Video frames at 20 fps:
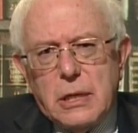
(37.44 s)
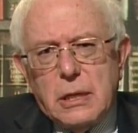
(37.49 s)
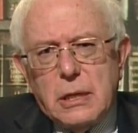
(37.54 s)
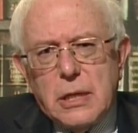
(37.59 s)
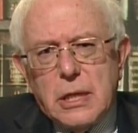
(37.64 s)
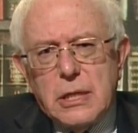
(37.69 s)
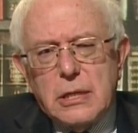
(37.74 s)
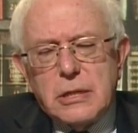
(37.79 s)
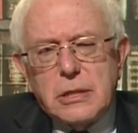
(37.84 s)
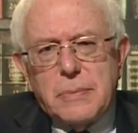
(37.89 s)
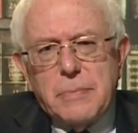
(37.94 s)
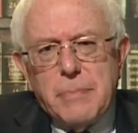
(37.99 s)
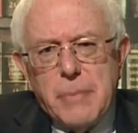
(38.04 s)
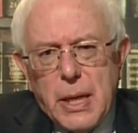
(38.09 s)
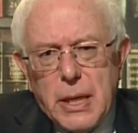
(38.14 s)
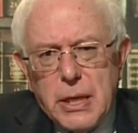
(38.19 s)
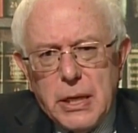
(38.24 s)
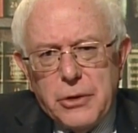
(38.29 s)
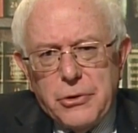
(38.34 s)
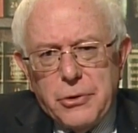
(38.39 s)
at least,
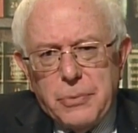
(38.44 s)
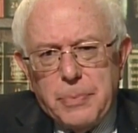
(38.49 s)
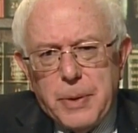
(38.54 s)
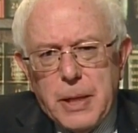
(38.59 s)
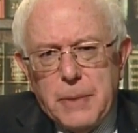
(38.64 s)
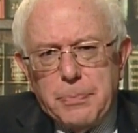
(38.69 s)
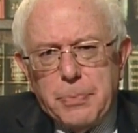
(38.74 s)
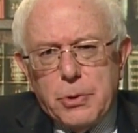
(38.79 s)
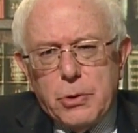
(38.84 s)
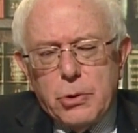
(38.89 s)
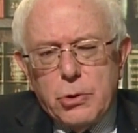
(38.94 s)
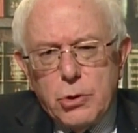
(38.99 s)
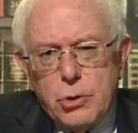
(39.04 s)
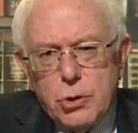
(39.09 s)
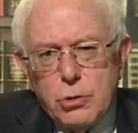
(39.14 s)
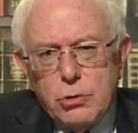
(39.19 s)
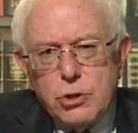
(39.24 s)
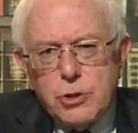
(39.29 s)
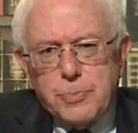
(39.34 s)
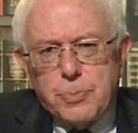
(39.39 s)
many of the people who
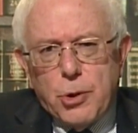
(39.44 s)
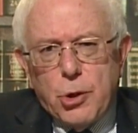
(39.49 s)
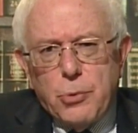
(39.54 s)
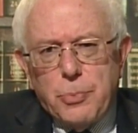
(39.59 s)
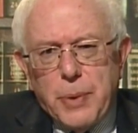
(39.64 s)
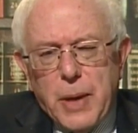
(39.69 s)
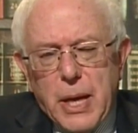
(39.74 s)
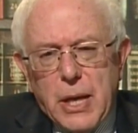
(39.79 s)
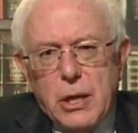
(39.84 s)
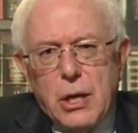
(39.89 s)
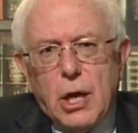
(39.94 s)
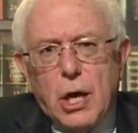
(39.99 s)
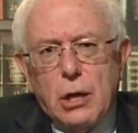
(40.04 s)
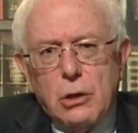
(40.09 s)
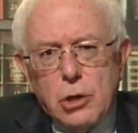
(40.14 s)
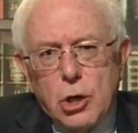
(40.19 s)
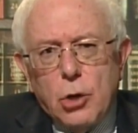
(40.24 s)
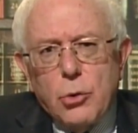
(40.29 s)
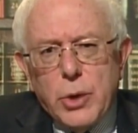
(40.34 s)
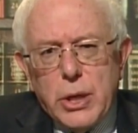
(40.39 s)
use propane are
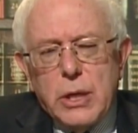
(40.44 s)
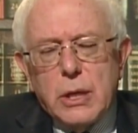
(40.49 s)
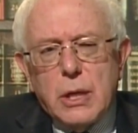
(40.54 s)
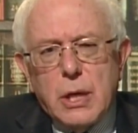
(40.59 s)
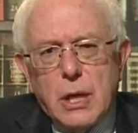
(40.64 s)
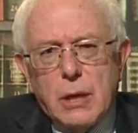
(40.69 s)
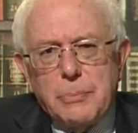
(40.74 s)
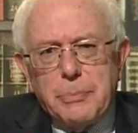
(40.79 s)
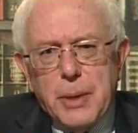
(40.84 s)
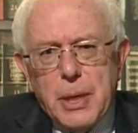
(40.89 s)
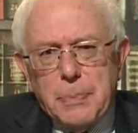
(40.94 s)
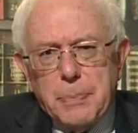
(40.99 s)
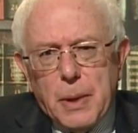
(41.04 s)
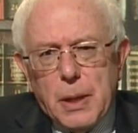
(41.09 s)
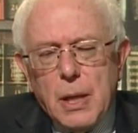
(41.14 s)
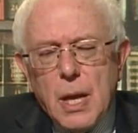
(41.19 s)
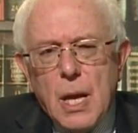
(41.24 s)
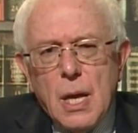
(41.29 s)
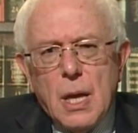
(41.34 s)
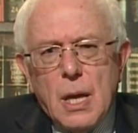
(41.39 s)
low-income
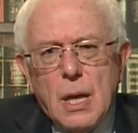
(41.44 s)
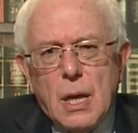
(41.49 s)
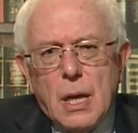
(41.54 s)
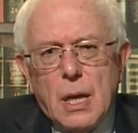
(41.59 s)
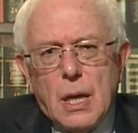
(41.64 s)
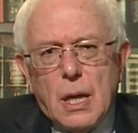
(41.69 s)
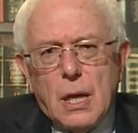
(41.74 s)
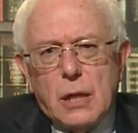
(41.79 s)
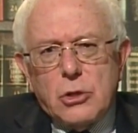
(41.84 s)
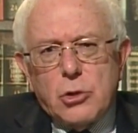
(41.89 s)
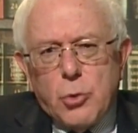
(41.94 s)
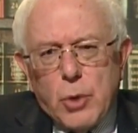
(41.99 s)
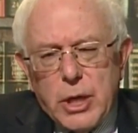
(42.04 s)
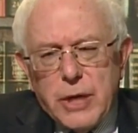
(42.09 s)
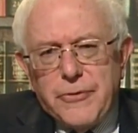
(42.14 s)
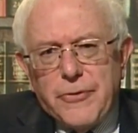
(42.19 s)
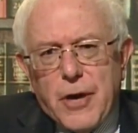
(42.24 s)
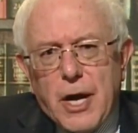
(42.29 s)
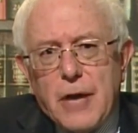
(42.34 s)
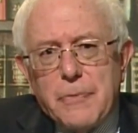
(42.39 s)
people.
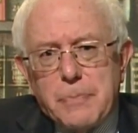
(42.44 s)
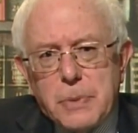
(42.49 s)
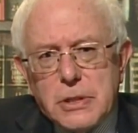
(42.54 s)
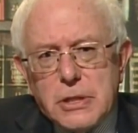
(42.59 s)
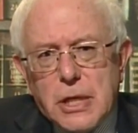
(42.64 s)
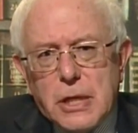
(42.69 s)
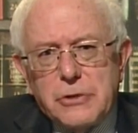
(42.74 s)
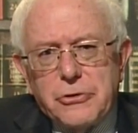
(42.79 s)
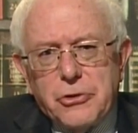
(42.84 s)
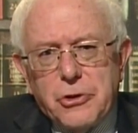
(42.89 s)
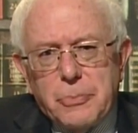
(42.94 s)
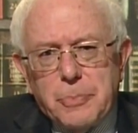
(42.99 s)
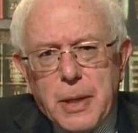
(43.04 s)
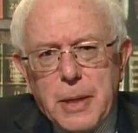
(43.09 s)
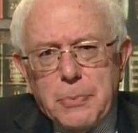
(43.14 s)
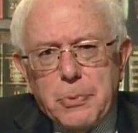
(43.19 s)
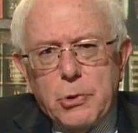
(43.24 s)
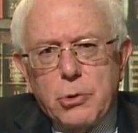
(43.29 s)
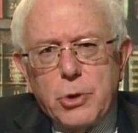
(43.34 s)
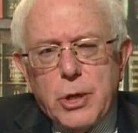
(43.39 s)
25% of the
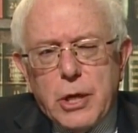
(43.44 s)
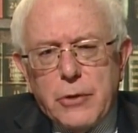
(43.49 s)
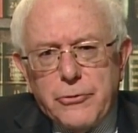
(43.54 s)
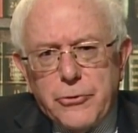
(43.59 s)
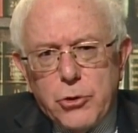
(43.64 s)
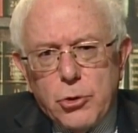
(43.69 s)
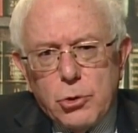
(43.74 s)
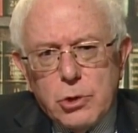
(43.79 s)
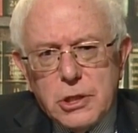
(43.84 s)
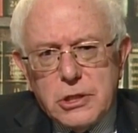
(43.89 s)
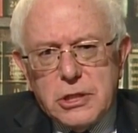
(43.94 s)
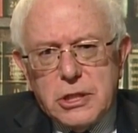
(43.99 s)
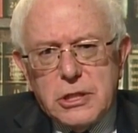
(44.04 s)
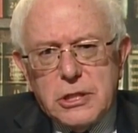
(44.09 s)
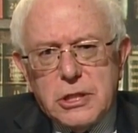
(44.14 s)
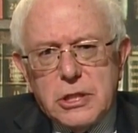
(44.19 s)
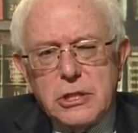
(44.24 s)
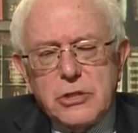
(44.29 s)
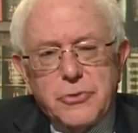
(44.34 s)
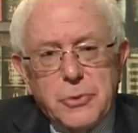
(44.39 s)
people who get fuel
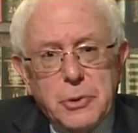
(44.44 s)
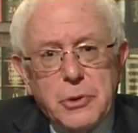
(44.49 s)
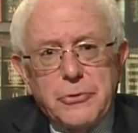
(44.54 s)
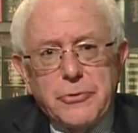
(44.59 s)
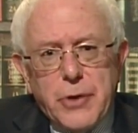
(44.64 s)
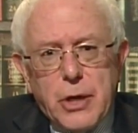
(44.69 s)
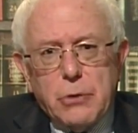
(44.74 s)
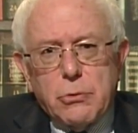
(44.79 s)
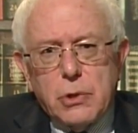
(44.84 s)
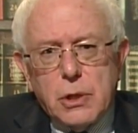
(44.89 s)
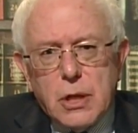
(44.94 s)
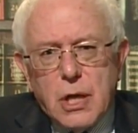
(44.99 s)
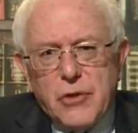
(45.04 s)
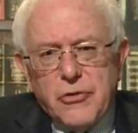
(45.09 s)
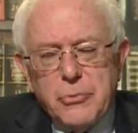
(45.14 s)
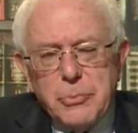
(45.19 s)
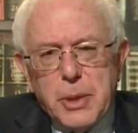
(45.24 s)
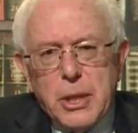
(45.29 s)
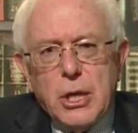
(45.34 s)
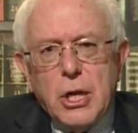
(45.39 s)
assistance from the federal
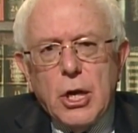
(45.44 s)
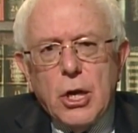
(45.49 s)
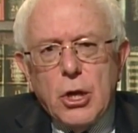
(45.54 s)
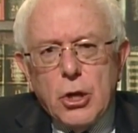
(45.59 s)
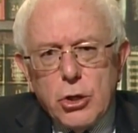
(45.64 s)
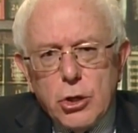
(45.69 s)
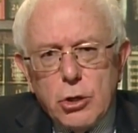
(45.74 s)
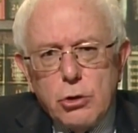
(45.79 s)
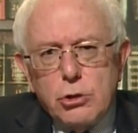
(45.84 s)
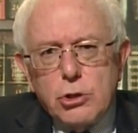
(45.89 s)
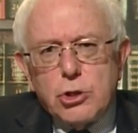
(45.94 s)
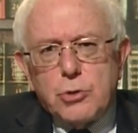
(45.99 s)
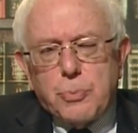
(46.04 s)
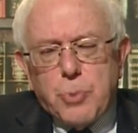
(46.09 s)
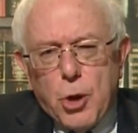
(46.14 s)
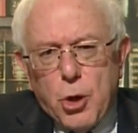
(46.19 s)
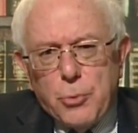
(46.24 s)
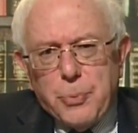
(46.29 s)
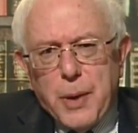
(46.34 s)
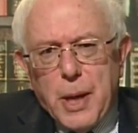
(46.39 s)
government use
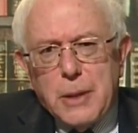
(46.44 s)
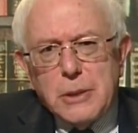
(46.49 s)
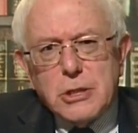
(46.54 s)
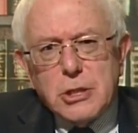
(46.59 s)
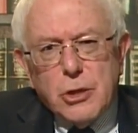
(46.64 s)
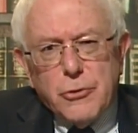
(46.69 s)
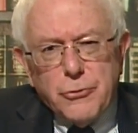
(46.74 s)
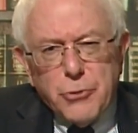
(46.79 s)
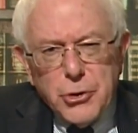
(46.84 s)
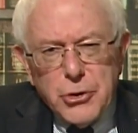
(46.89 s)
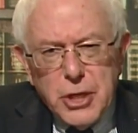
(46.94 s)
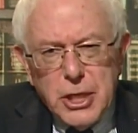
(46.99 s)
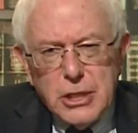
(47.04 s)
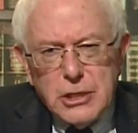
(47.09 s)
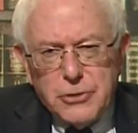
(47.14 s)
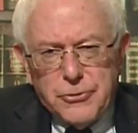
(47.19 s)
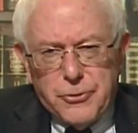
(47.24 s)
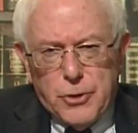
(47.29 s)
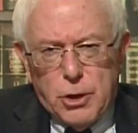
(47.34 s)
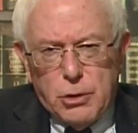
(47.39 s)
propane. So for
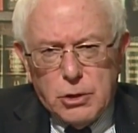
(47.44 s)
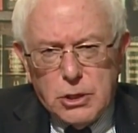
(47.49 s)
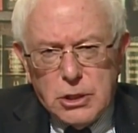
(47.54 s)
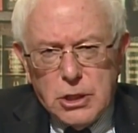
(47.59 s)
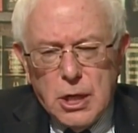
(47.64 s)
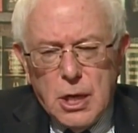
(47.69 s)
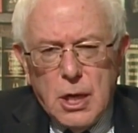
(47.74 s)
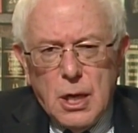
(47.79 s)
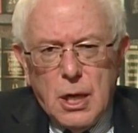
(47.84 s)
these folks,